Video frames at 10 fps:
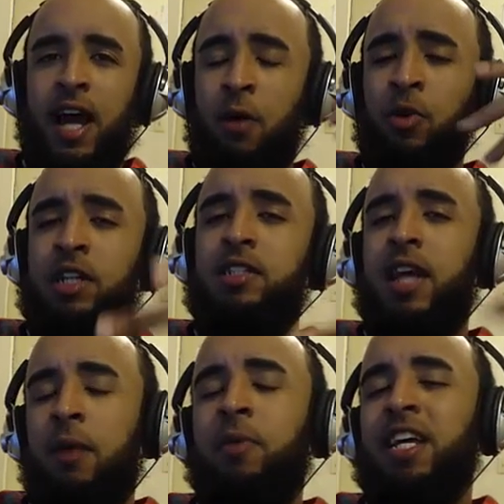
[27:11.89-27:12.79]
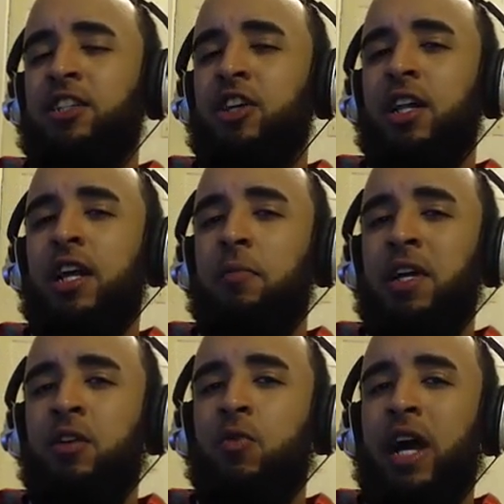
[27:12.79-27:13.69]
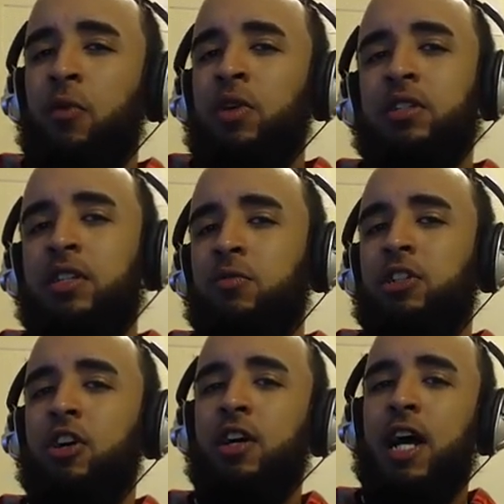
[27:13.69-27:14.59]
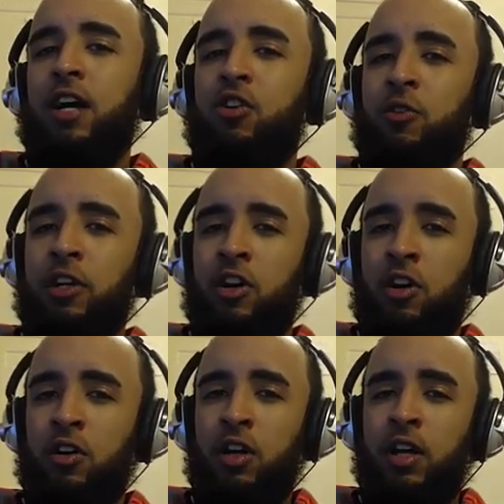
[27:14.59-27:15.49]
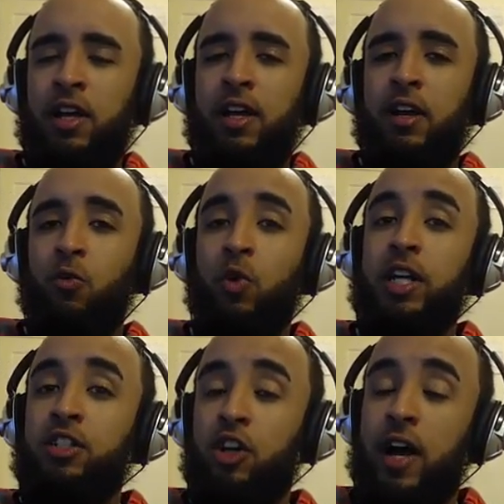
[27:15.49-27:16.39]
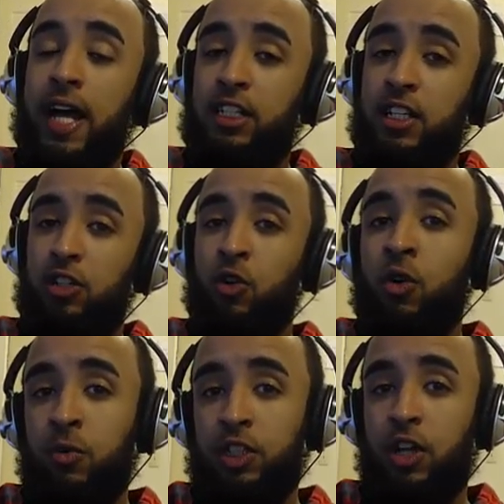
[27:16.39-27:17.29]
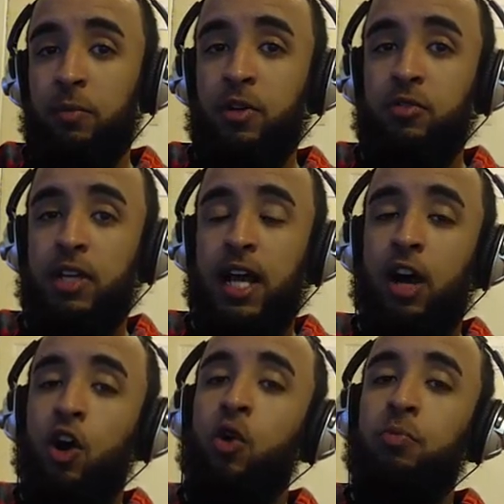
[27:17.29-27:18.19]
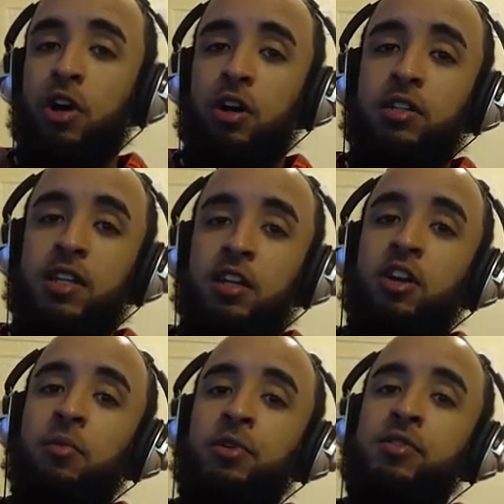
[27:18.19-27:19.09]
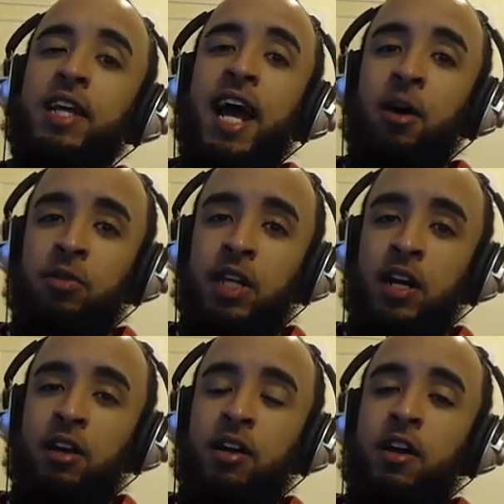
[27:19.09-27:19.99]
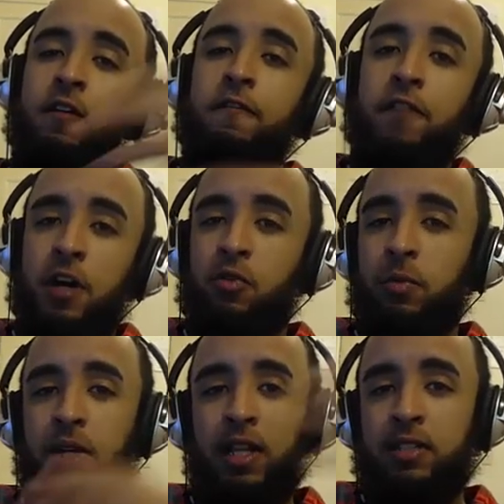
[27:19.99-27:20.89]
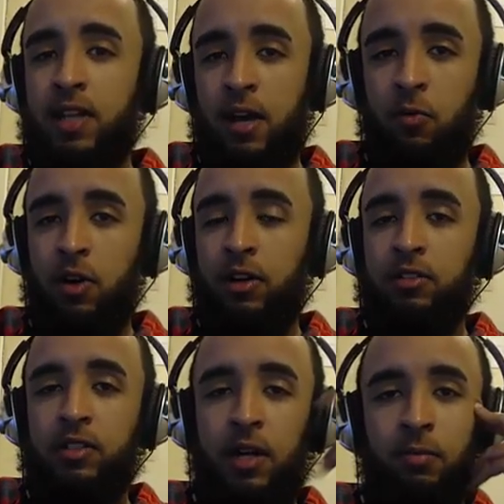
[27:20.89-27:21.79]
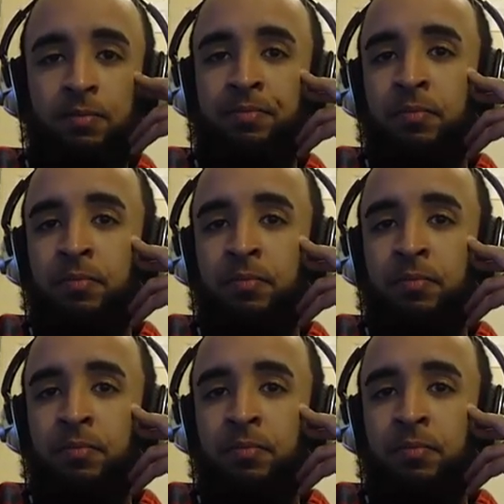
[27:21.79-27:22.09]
I want to see, I'm gonna hit y'all up anyway. I want to see what y'all got going on. What is y'all actually doing with y'all music? I hope y'all is getting y'all music out there. Fuck with me. Let's network or something.